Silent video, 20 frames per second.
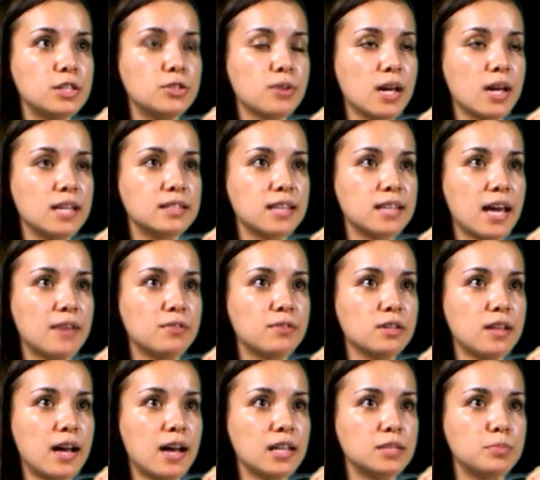drains every
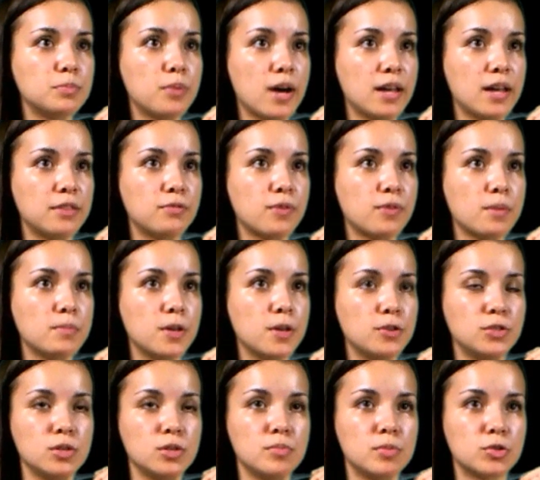last breath from
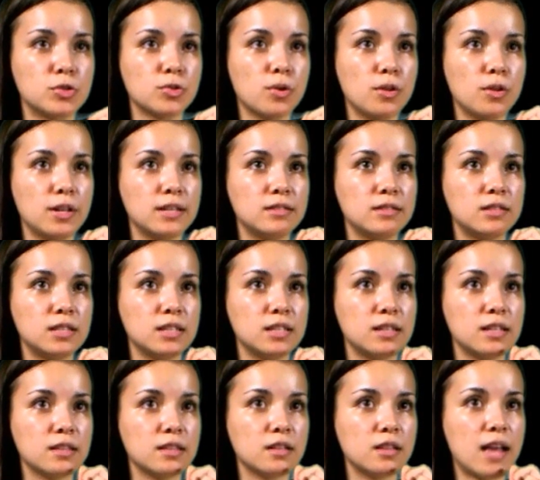those who patrol it,
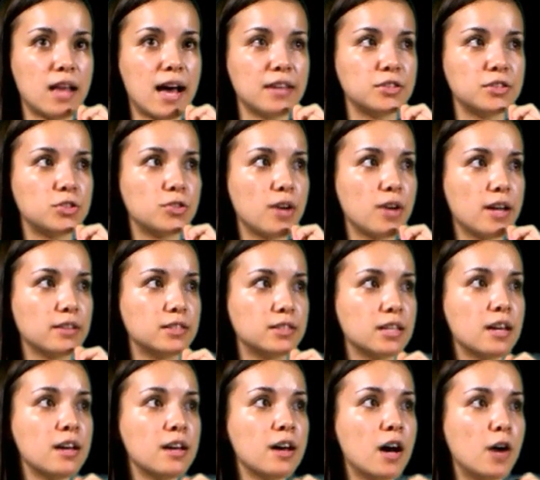stealing the last dregs
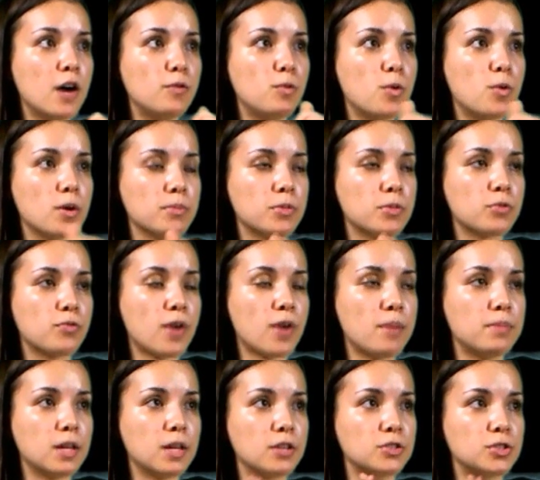of warmth
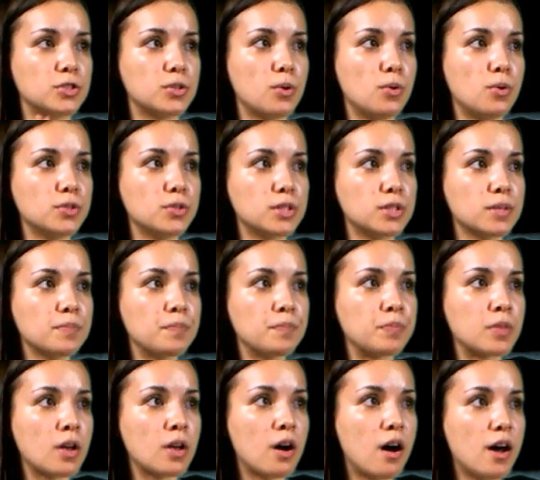from their souls.
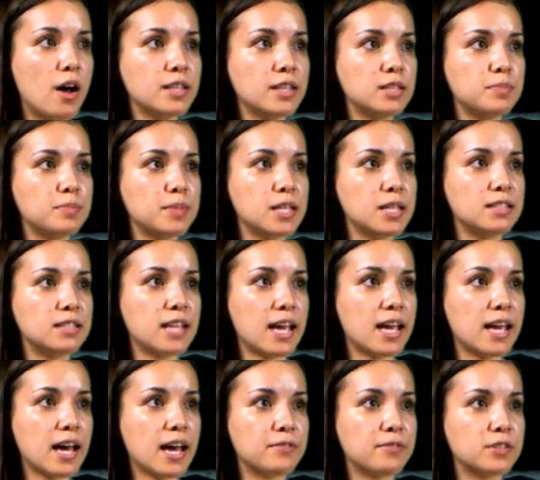On this bleak
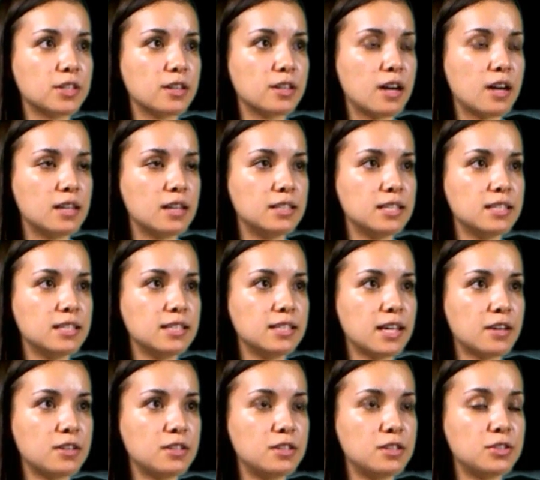day, after hunting
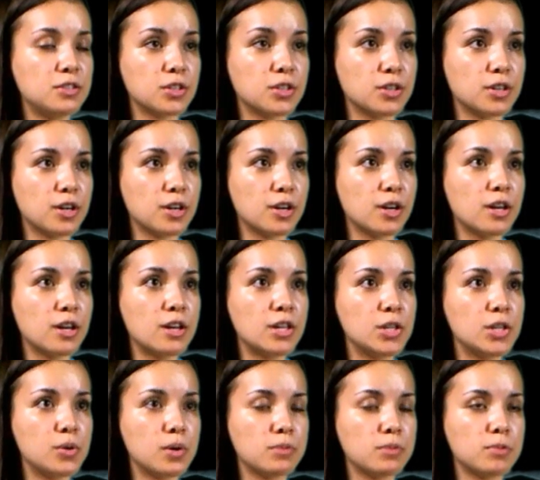down a deserter,
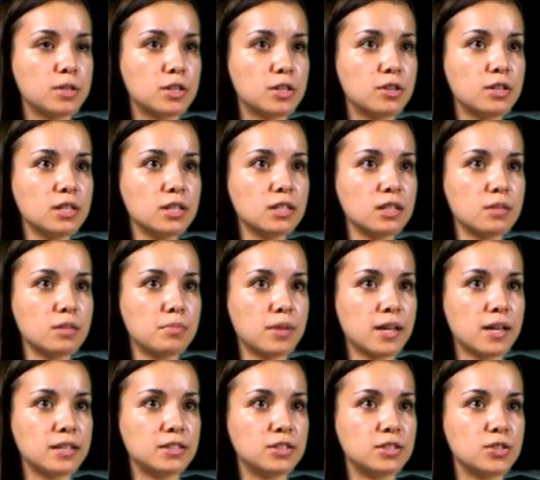you are returning to the
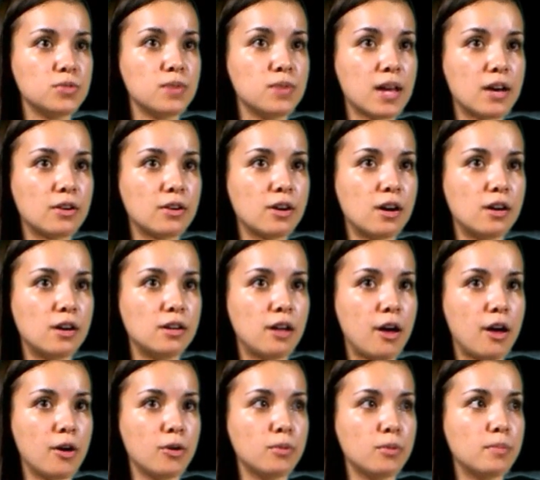place you now call
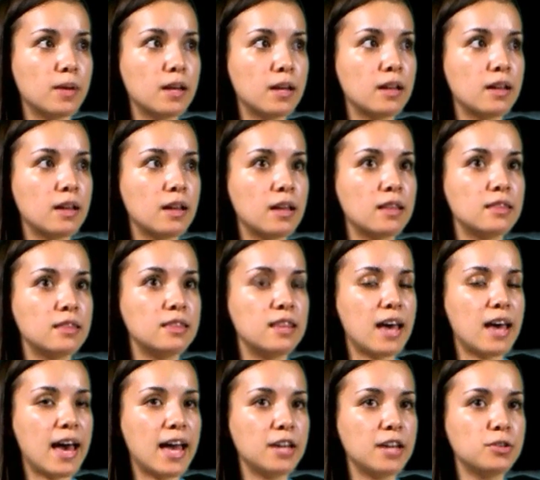home, the
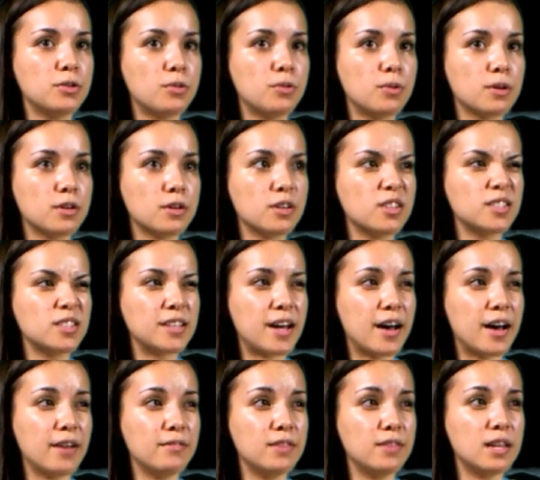headquarters
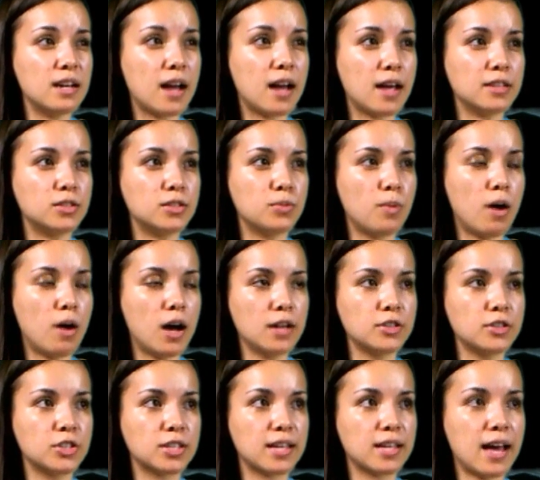of the Night's
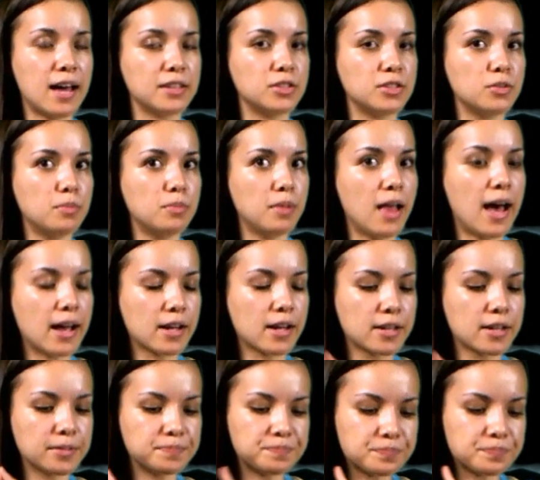Watch, Castle Black.